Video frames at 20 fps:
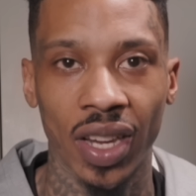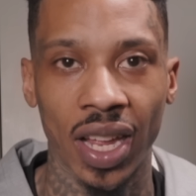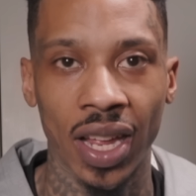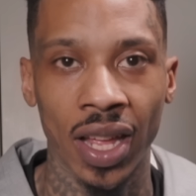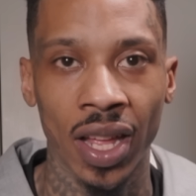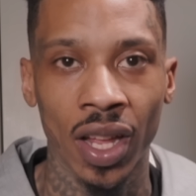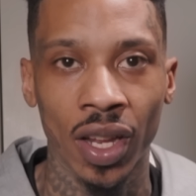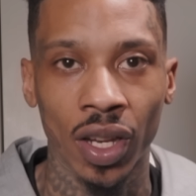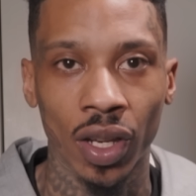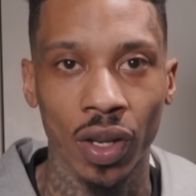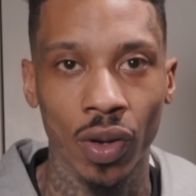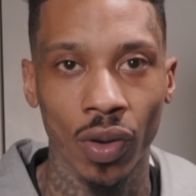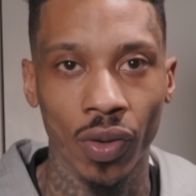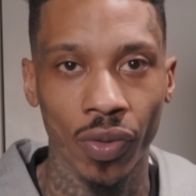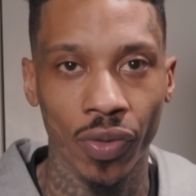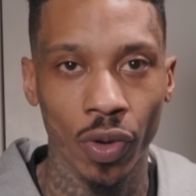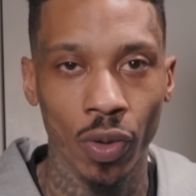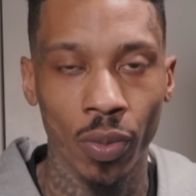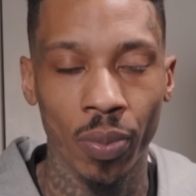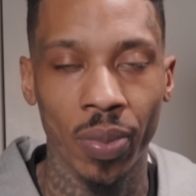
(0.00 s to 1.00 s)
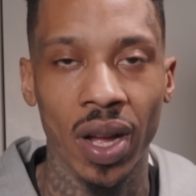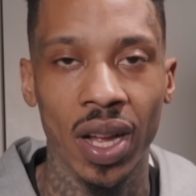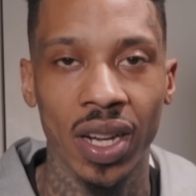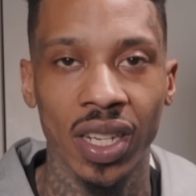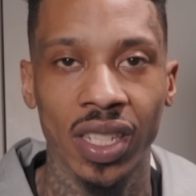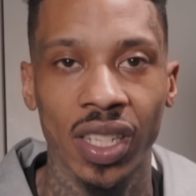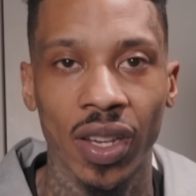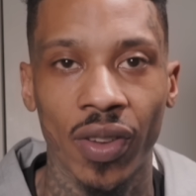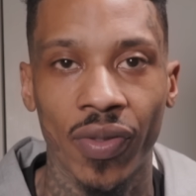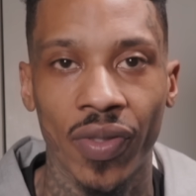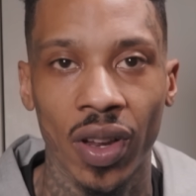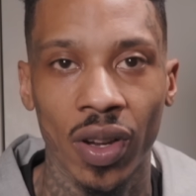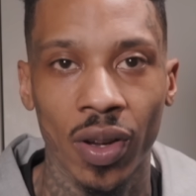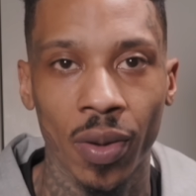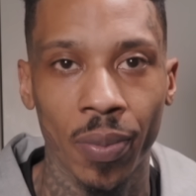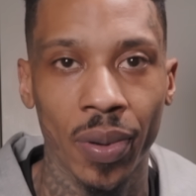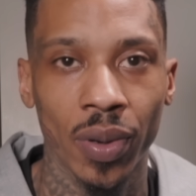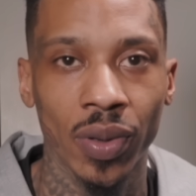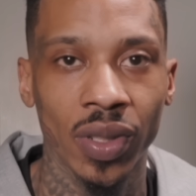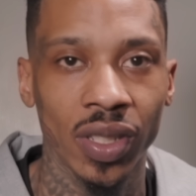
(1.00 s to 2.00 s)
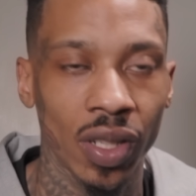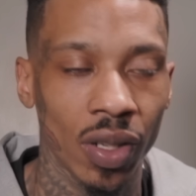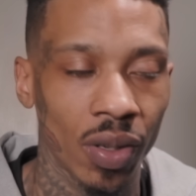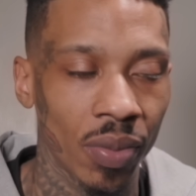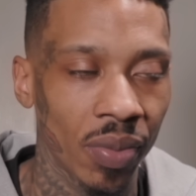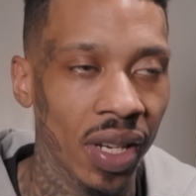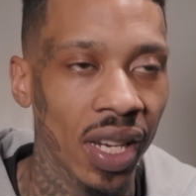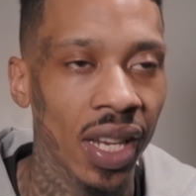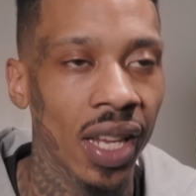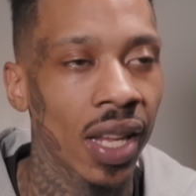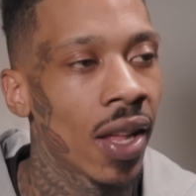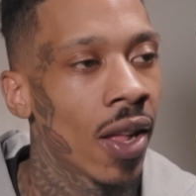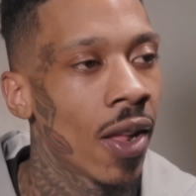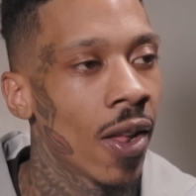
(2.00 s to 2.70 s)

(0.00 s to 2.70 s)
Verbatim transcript: Like, Cue the fool bond himself out, and the police told him, yeah,